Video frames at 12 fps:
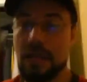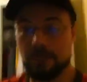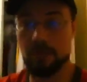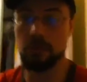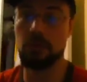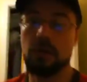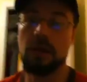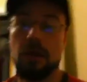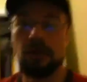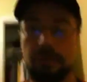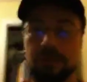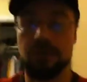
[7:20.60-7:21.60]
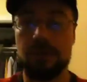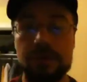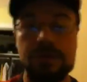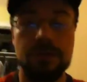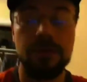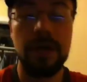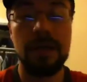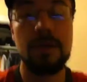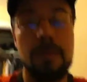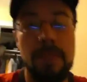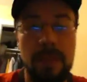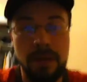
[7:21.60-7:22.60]
capable of doing this or that,
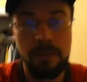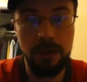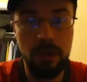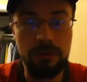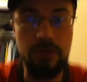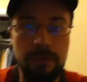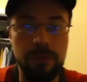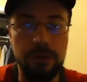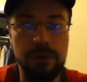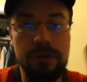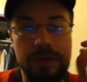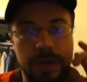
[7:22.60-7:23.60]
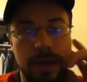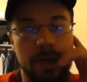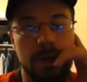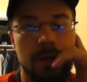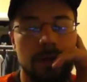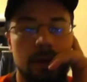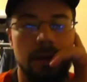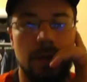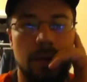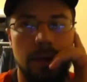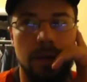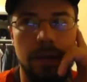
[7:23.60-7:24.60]
but also for your sake,
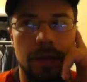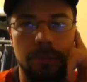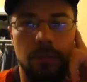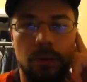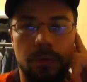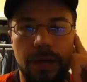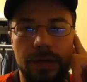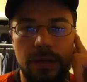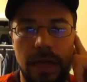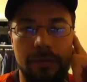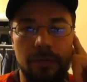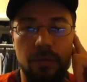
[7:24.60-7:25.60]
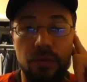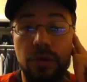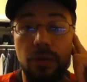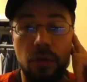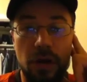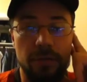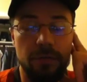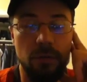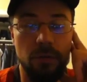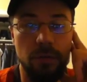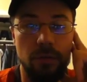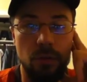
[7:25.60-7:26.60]
that we basically have a really
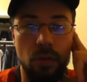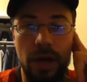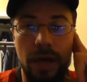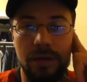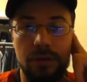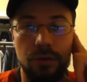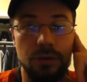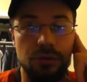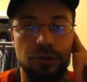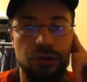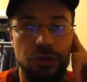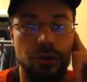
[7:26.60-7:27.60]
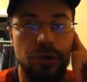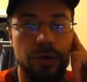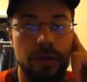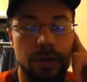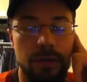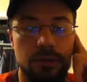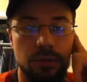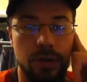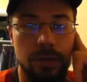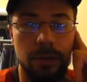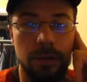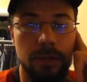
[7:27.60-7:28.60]
wonderful way to ensure that you're
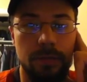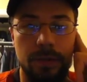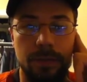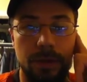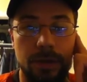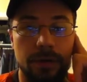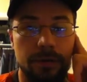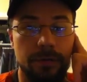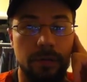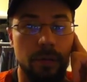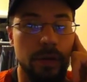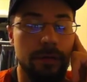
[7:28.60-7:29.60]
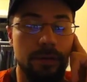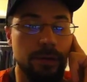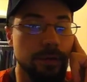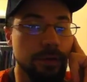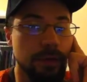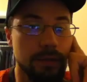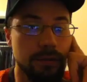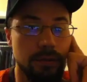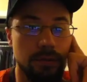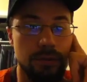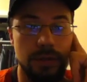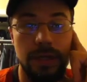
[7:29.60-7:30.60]
completely prepared for whatever that
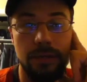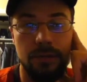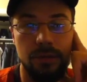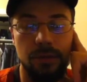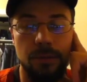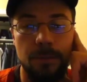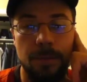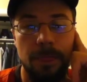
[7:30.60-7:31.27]
you set out to do.